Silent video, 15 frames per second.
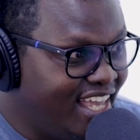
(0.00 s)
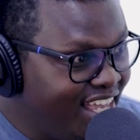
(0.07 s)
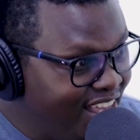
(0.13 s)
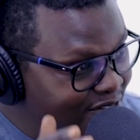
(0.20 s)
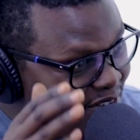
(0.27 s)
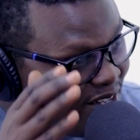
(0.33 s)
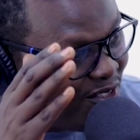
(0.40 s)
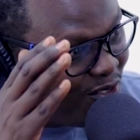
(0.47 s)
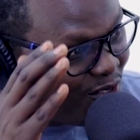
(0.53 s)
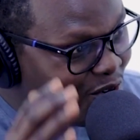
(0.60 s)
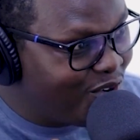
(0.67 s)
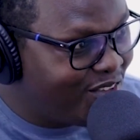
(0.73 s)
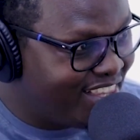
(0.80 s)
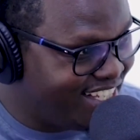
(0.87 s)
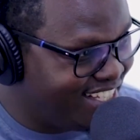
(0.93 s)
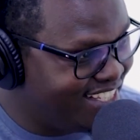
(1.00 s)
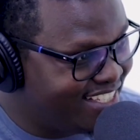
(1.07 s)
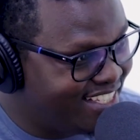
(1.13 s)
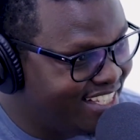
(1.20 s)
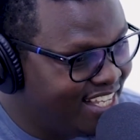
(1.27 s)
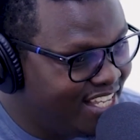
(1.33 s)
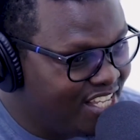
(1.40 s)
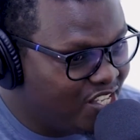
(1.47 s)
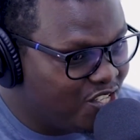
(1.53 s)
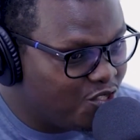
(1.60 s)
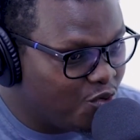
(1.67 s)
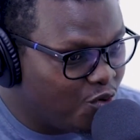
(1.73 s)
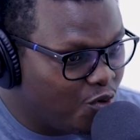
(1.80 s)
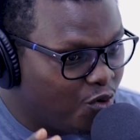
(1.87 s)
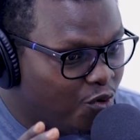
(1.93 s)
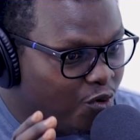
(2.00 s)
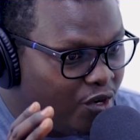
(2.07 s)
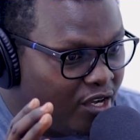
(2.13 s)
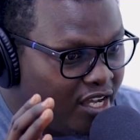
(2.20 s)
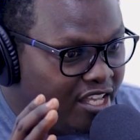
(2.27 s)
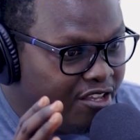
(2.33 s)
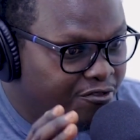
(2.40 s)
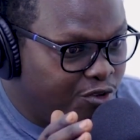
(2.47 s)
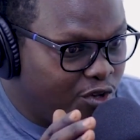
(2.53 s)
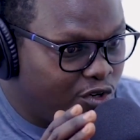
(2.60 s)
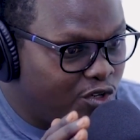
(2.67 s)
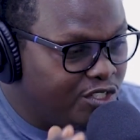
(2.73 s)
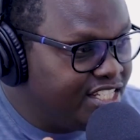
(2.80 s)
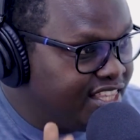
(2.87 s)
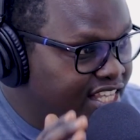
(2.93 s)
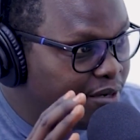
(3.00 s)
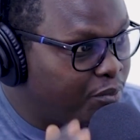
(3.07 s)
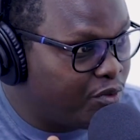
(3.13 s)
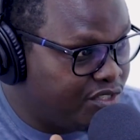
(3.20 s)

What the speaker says: Even wrong things. So if you're not in that